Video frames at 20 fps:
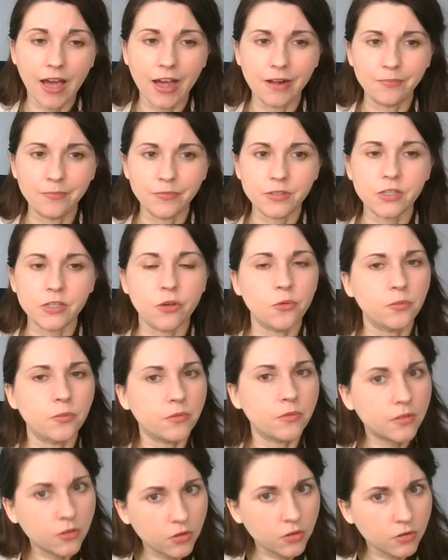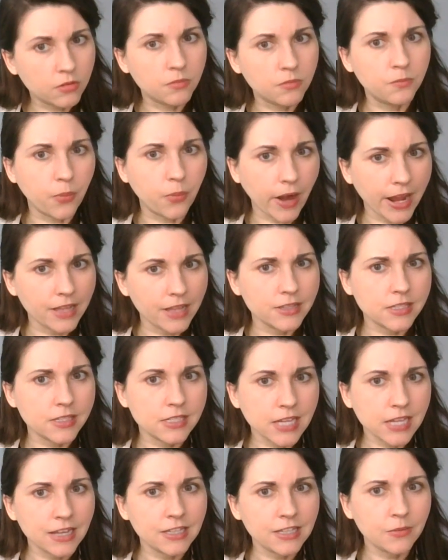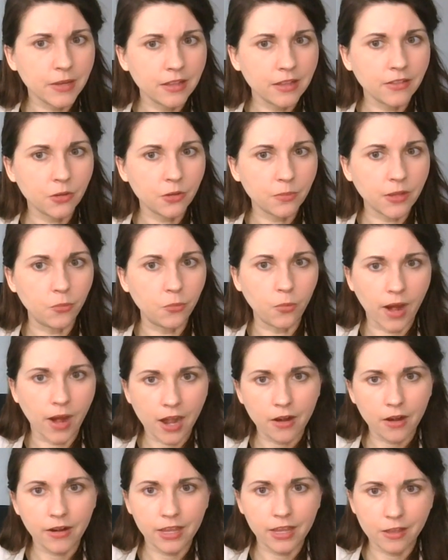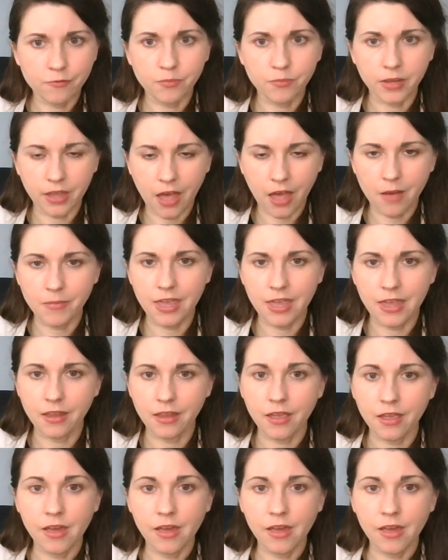So brands tend to be a little bit wary of becoming,